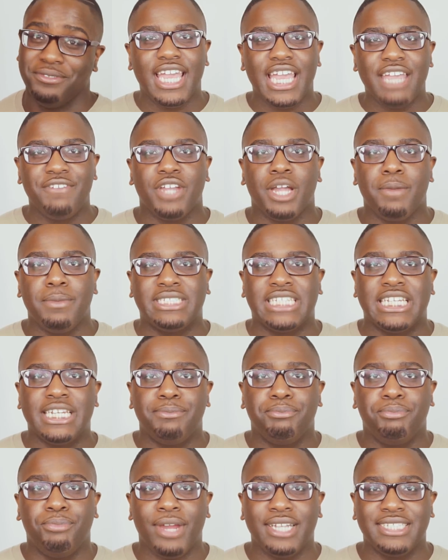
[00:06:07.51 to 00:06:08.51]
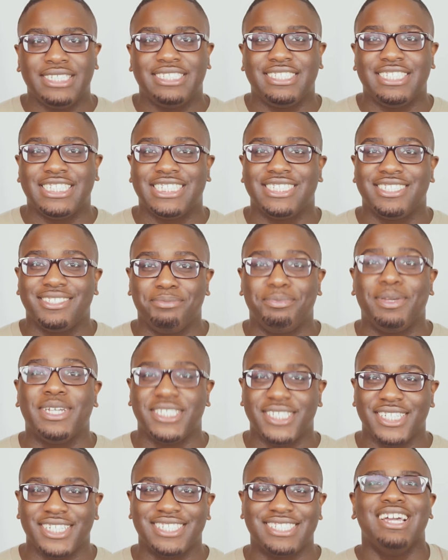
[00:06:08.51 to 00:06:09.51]
If you're gonna be sending breastises
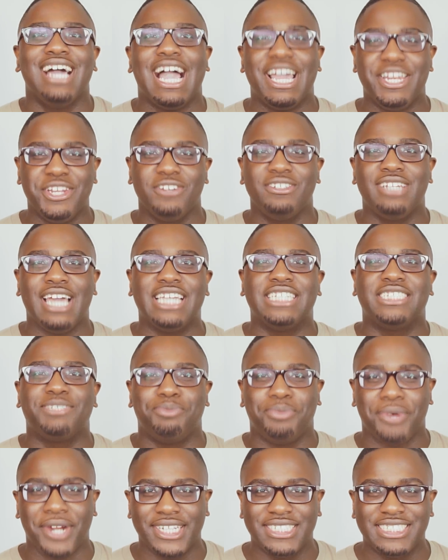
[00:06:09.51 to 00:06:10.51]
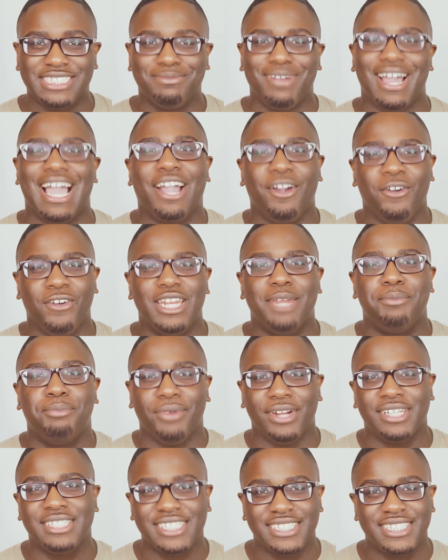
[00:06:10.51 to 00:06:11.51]
pictures, I know that it's breast, but I call it
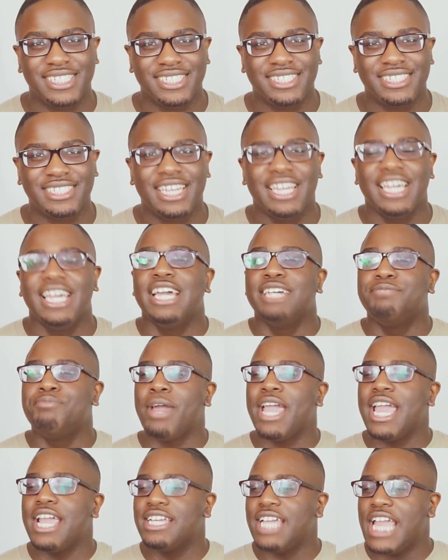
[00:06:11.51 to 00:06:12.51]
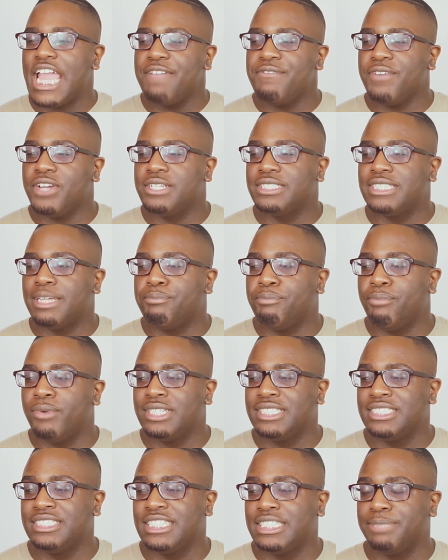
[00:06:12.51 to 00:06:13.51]
breastises. But if you're gonna send
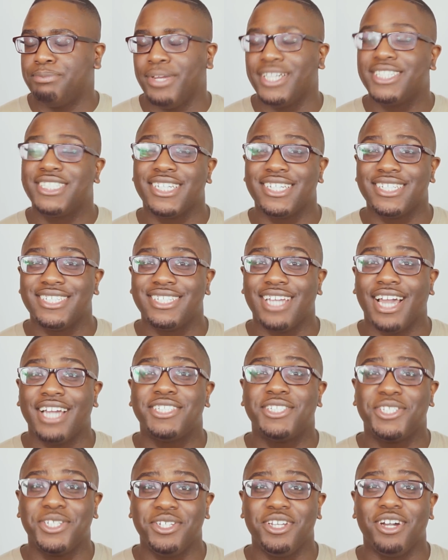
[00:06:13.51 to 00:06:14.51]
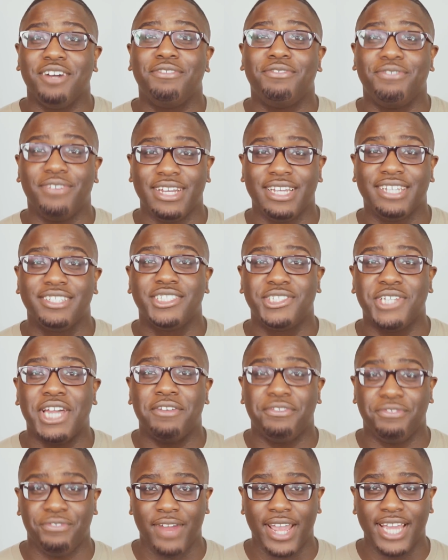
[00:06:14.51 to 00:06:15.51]
breastises pictures to a
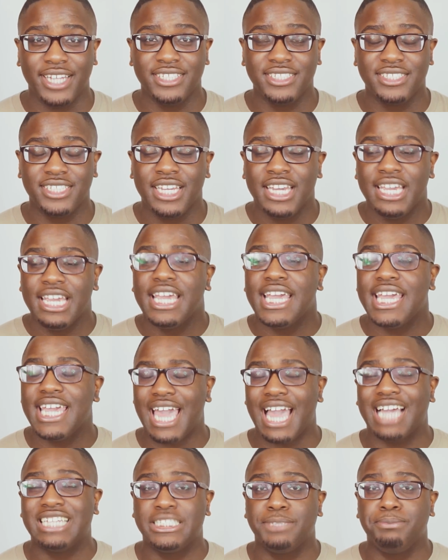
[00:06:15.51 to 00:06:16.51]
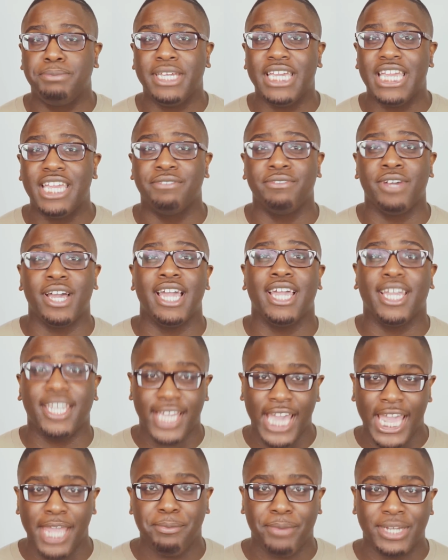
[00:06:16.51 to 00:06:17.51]
friend, it has to be either a
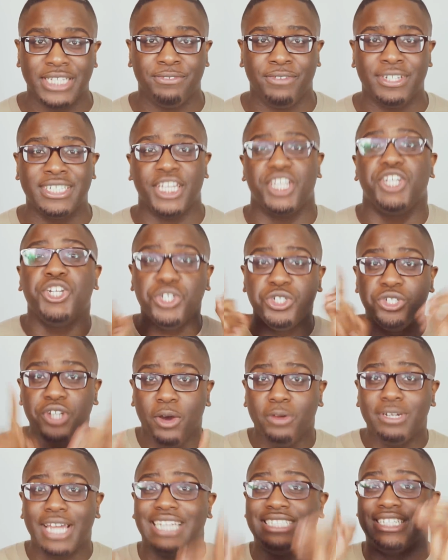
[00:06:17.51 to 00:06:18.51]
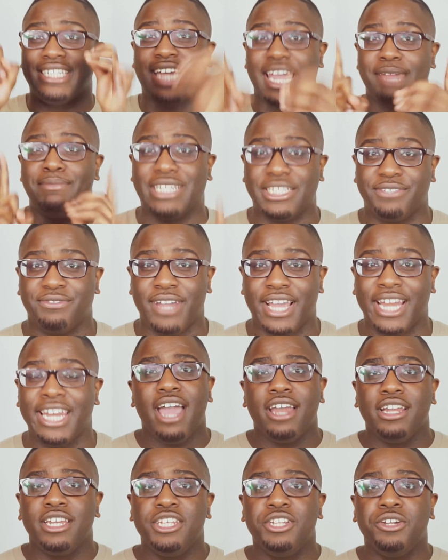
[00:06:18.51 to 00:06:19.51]
gay best friend that you know that is a gay best friend,
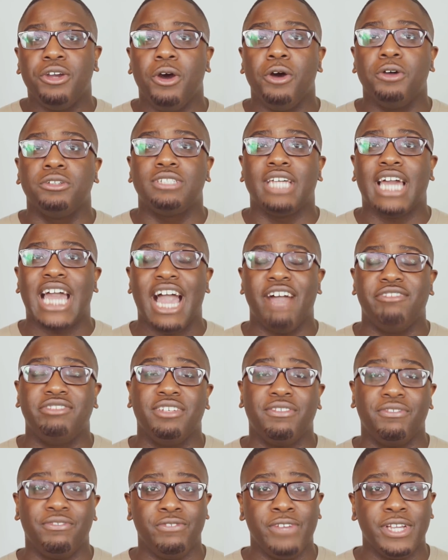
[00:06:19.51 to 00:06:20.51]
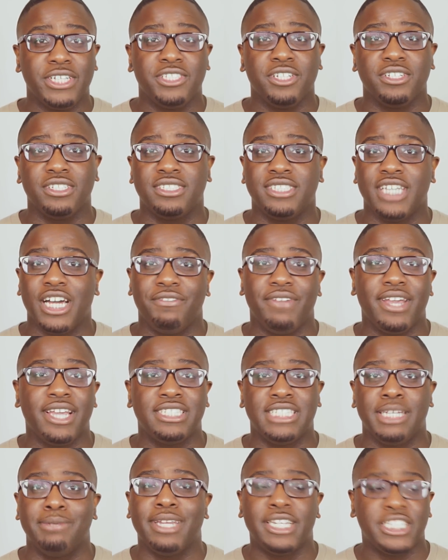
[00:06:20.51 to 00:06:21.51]
and you also have to fix your
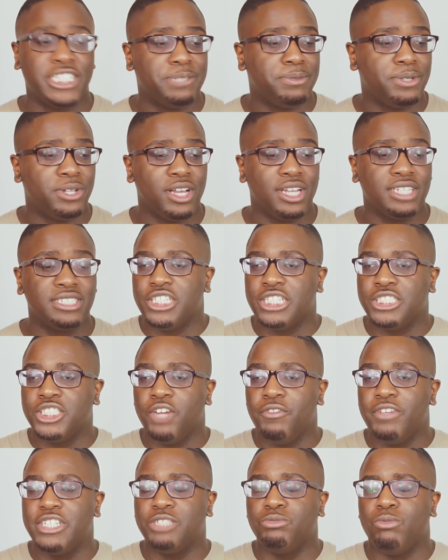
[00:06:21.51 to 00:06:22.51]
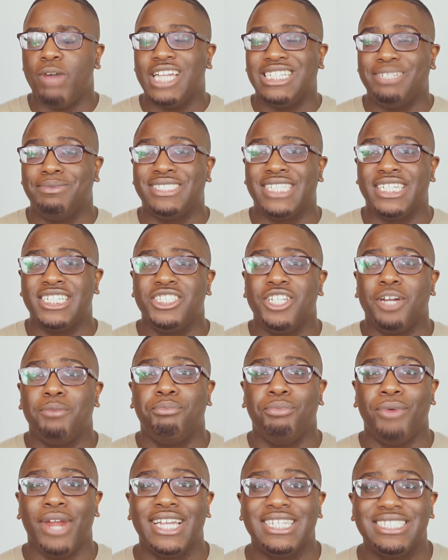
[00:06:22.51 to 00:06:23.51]
self-esteem issues, because there's no reason why you should be sending your
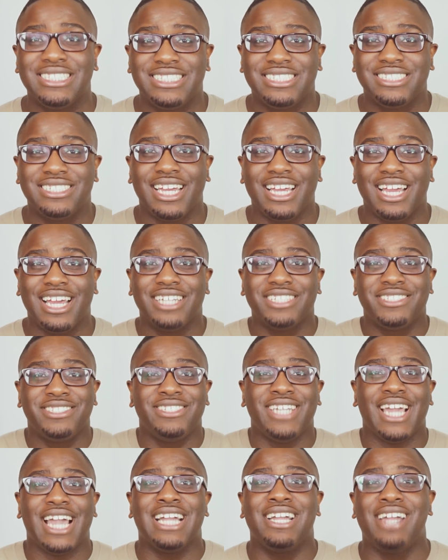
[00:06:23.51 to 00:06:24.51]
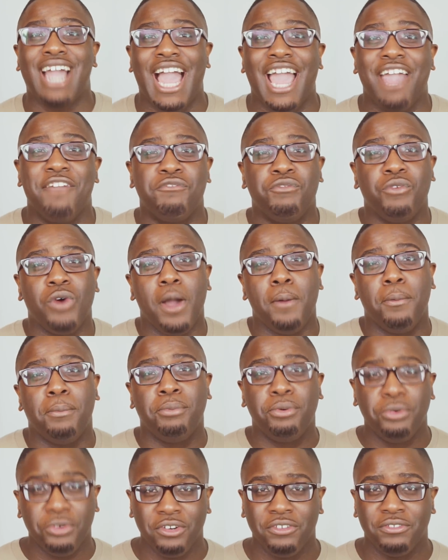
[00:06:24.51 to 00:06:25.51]
breasts to a guy for
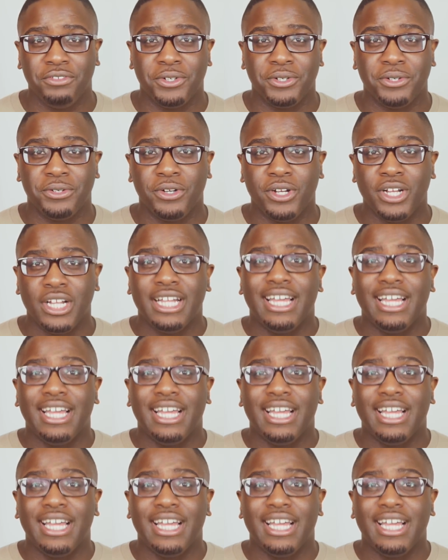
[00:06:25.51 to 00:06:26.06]
approval.